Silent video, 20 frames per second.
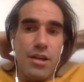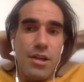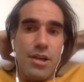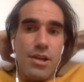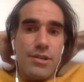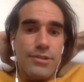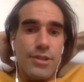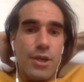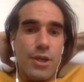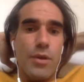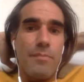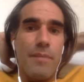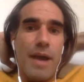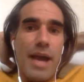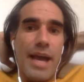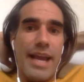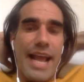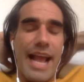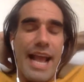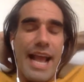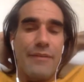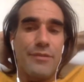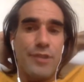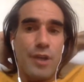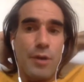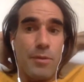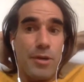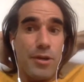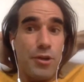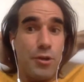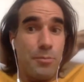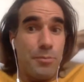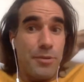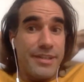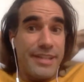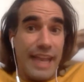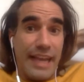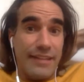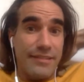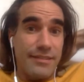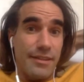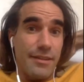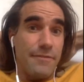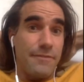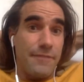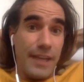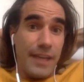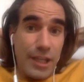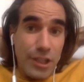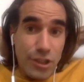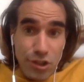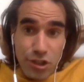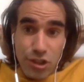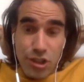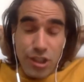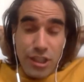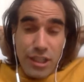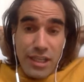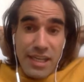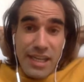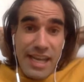So we might have someone who protects the fish,